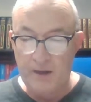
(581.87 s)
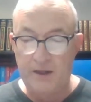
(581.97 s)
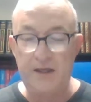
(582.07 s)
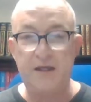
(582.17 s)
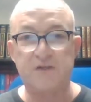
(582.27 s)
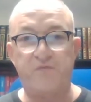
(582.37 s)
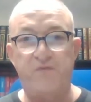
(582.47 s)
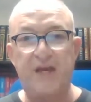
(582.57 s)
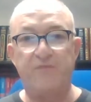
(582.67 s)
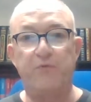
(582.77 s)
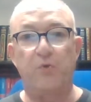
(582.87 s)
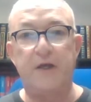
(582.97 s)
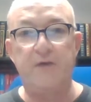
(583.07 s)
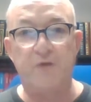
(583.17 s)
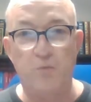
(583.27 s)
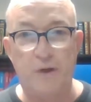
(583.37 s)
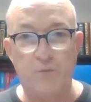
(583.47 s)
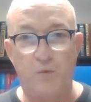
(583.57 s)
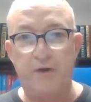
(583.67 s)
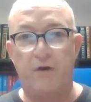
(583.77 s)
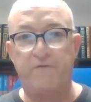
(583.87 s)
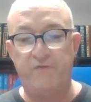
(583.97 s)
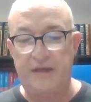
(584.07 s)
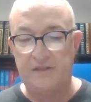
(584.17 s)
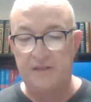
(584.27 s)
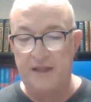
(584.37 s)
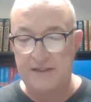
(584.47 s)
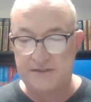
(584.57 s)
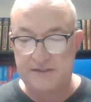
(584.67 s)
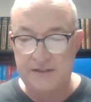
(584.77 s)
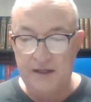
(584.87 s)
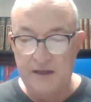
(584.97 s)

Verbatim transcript: He is faithful even when we are faithless.